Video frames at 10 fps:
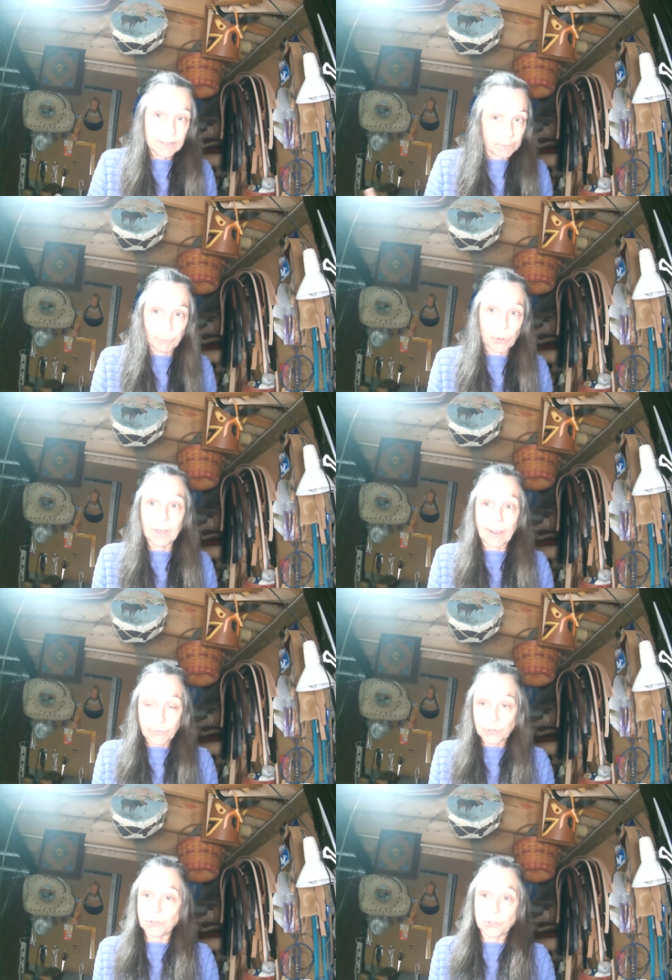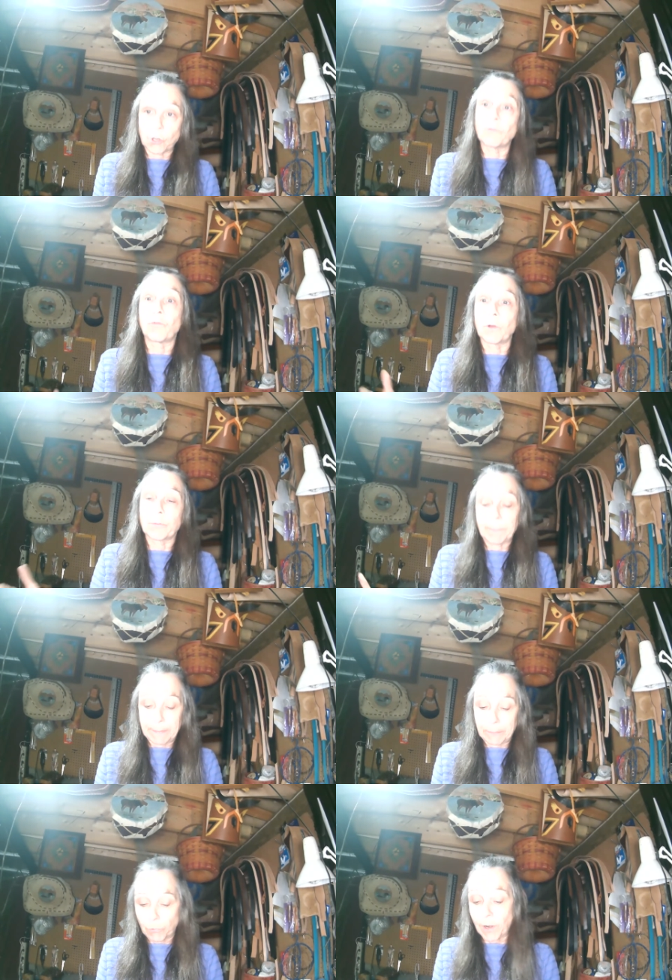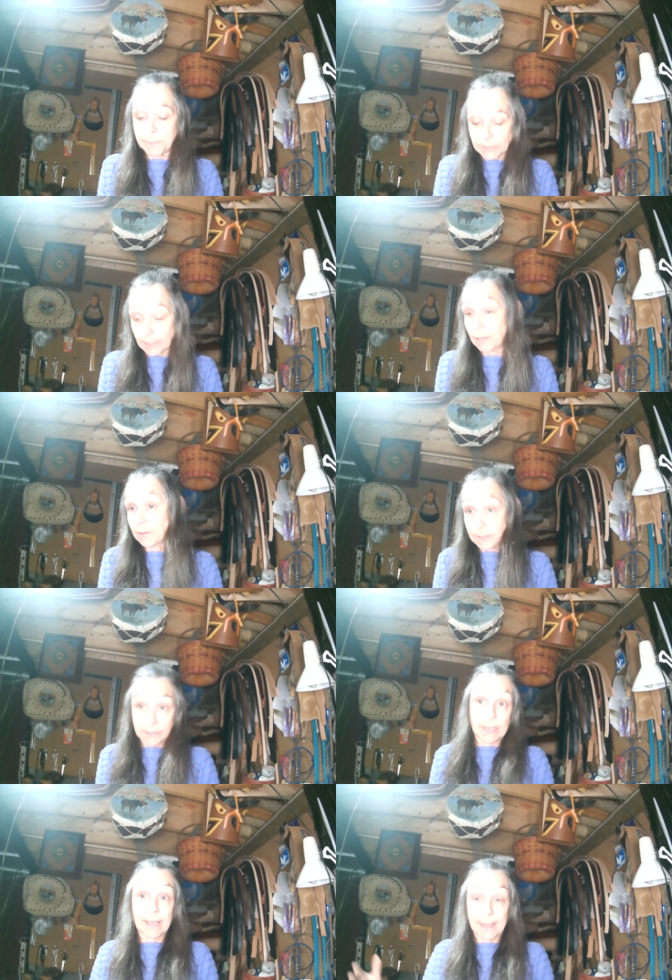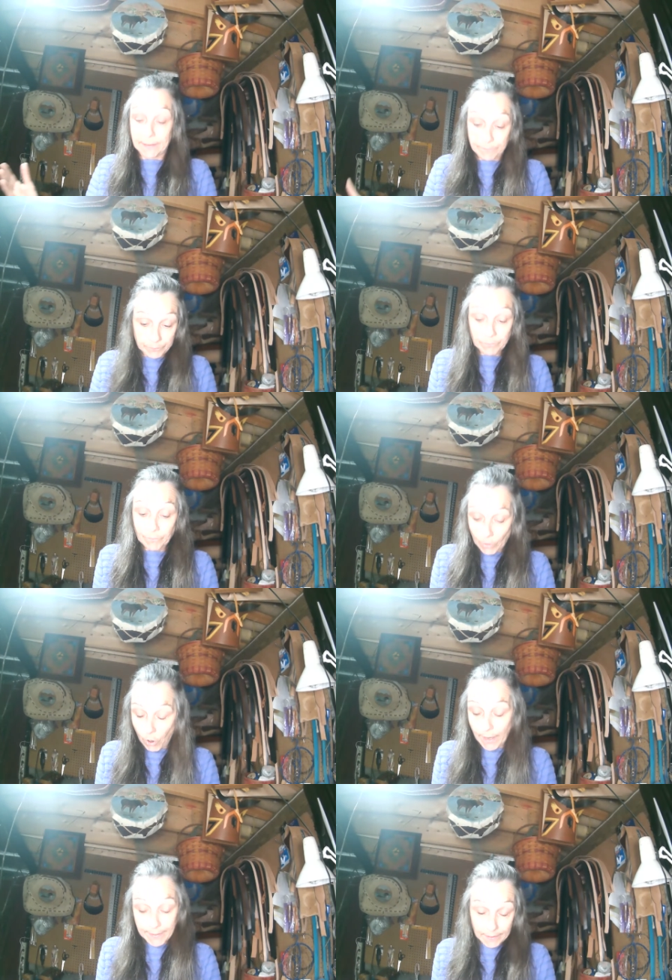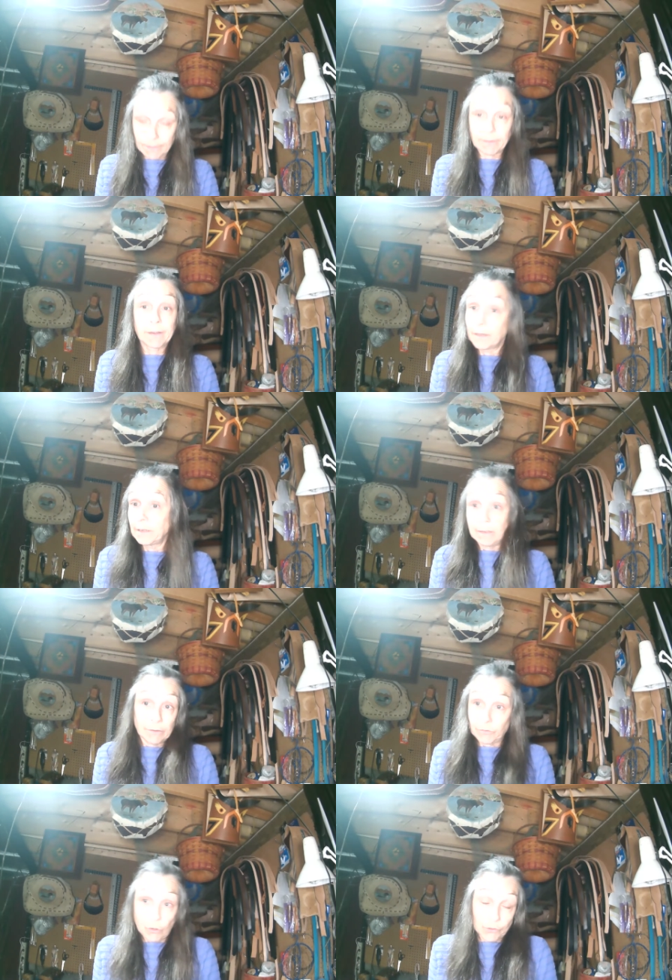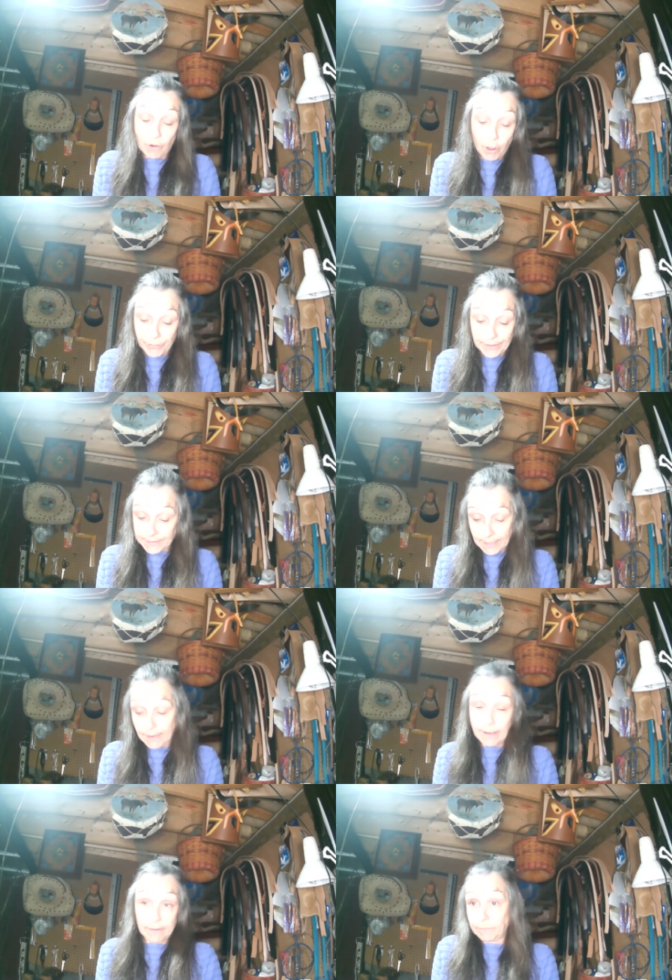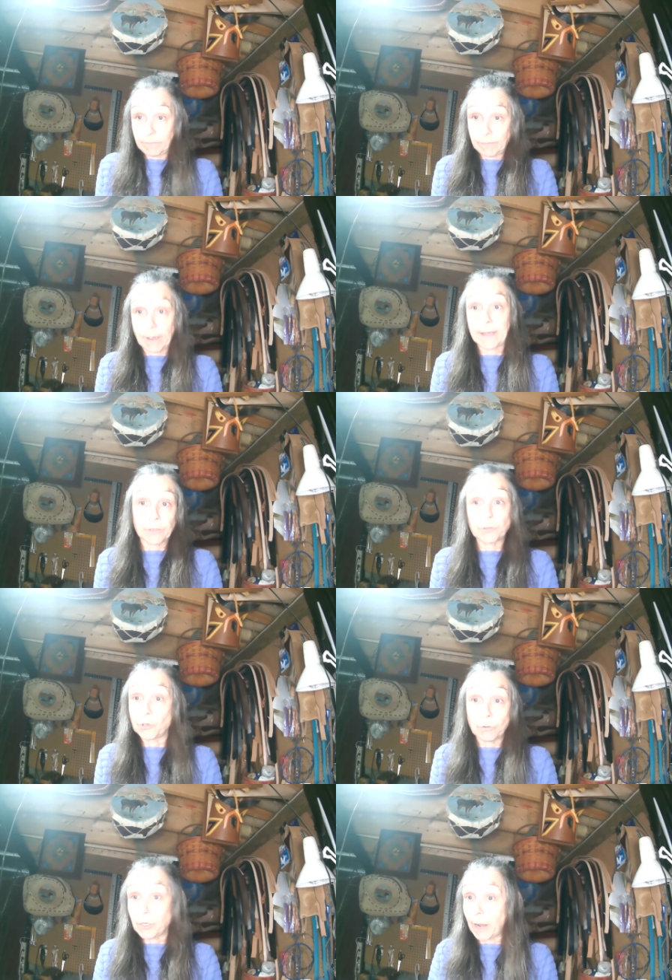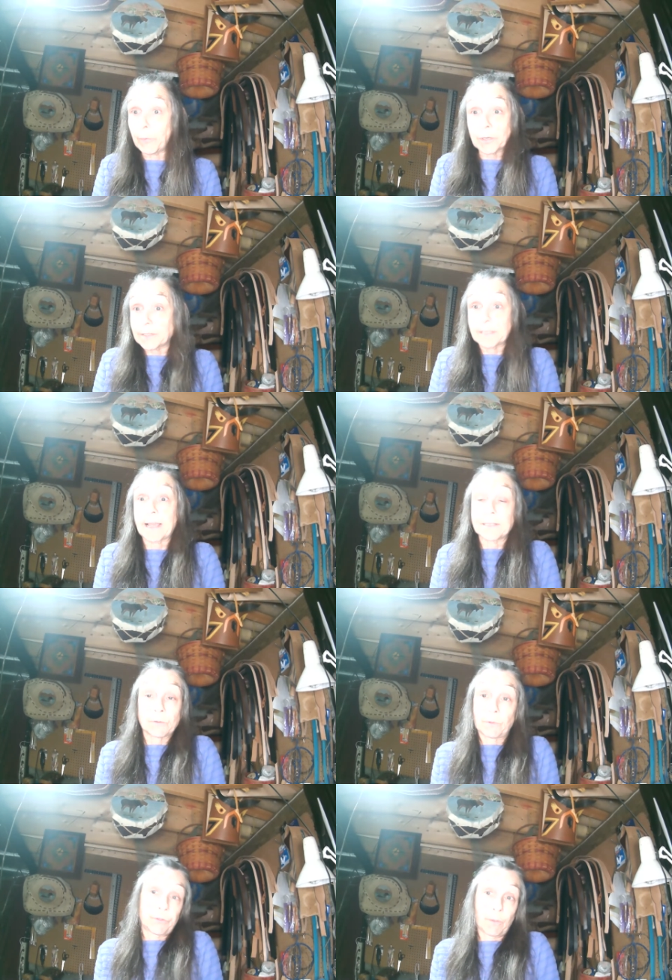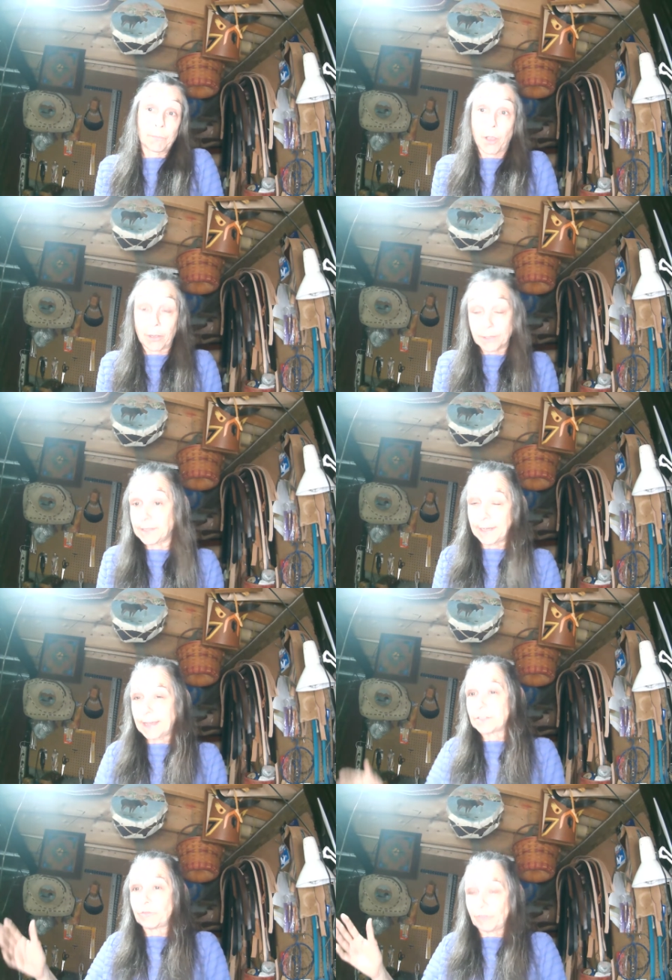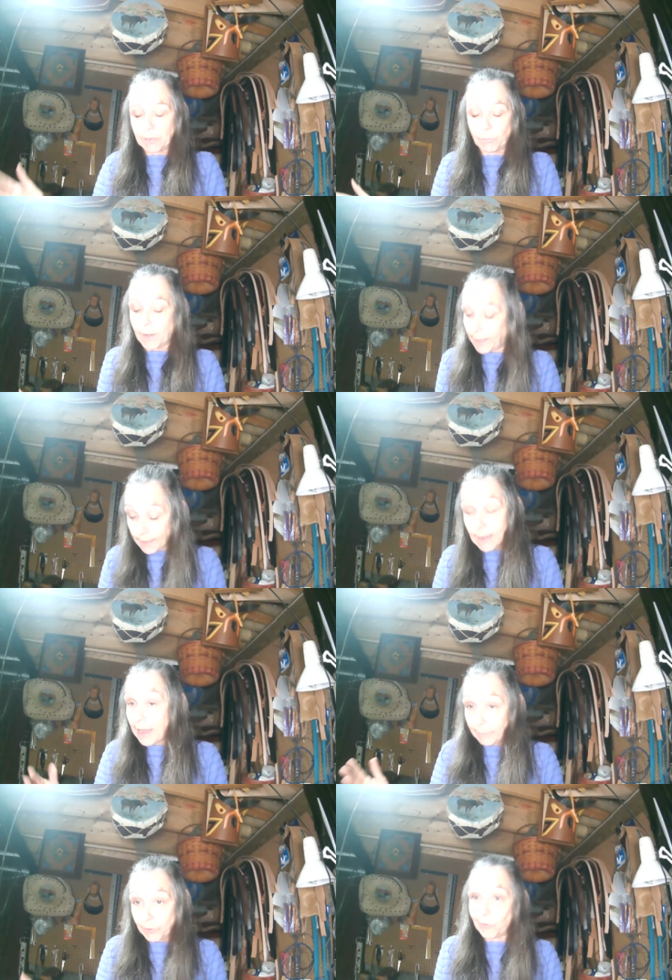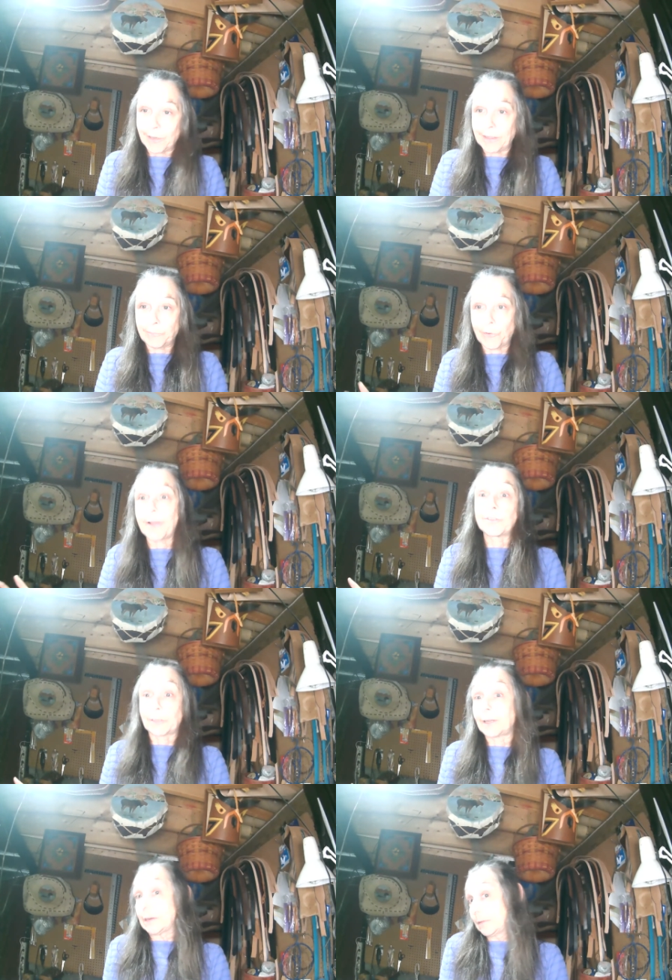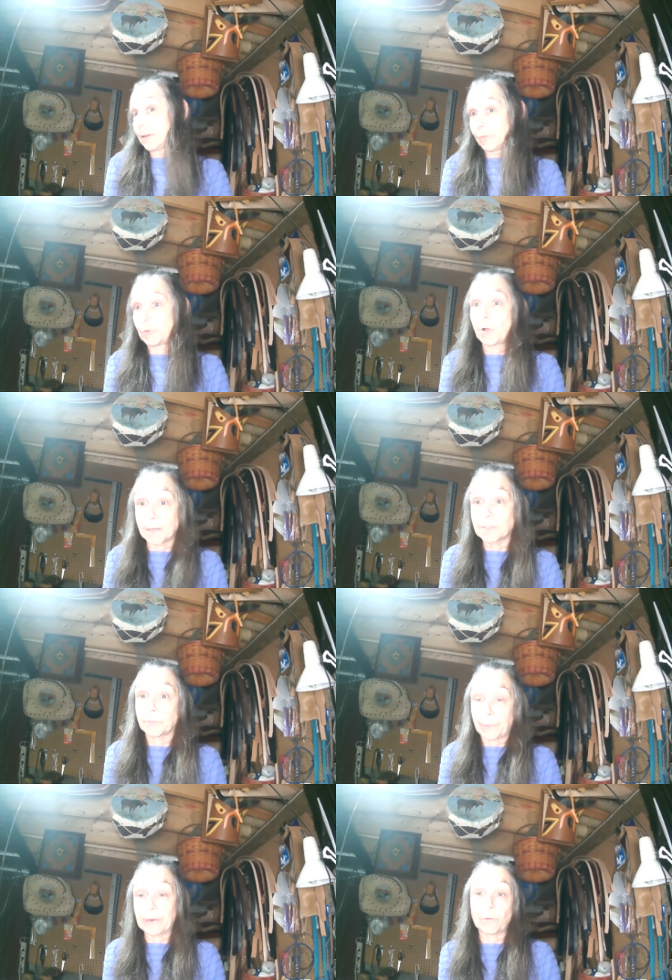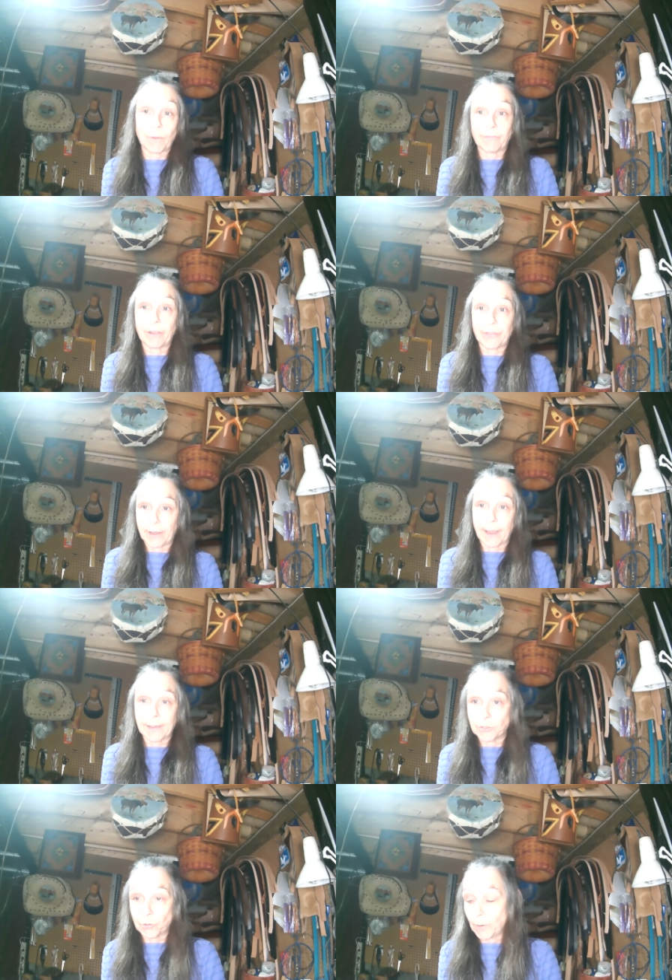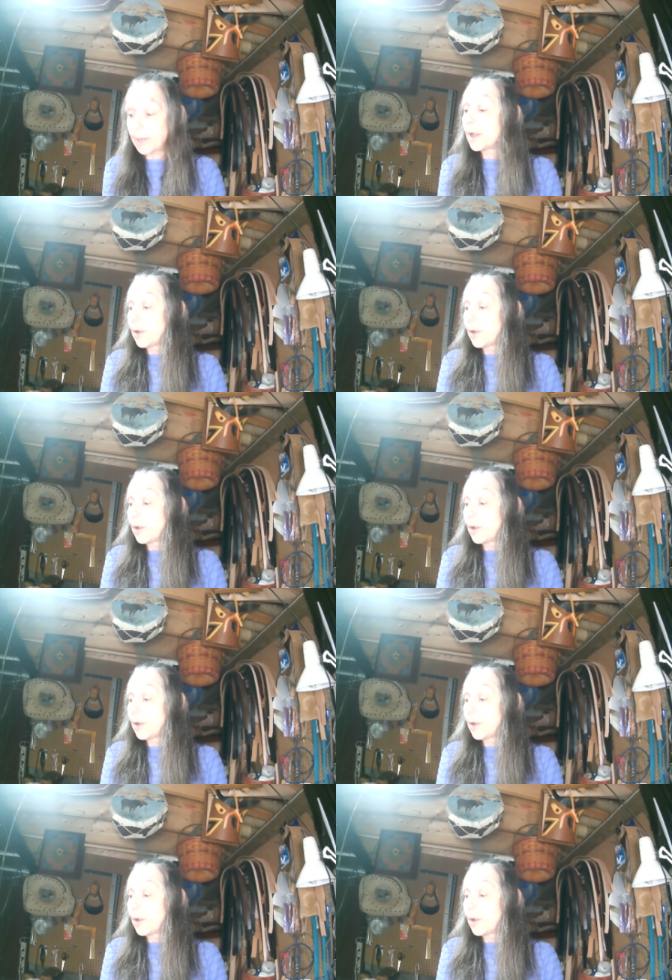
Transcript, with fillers: some book covers and so forth where people want a particular design on it. Those are all things I I can do. You know, I'm going to discuss it with you. I'm not going to say yes right away. I'm going to look at the project and give you an honest opinion whether I think I can do it.